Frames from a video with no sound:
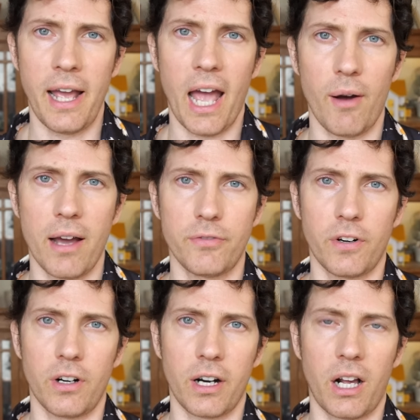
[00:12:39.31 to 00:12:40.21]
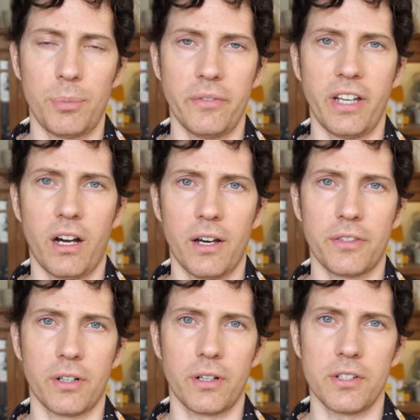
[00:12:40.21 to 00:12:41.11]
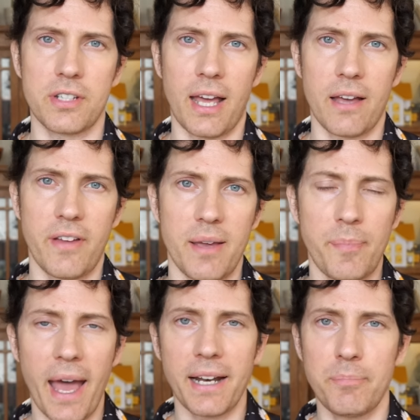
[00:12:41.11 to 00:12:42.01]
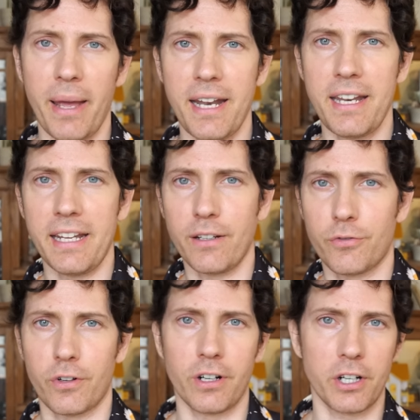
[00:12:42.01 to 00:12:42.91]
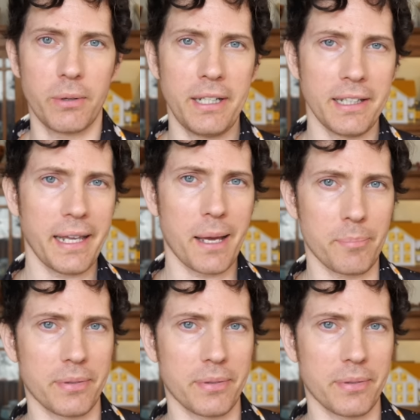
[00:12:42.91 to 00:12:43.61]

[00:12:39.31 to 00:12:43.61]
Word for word: However, a couple of the authors have a patent pending for a green lamp.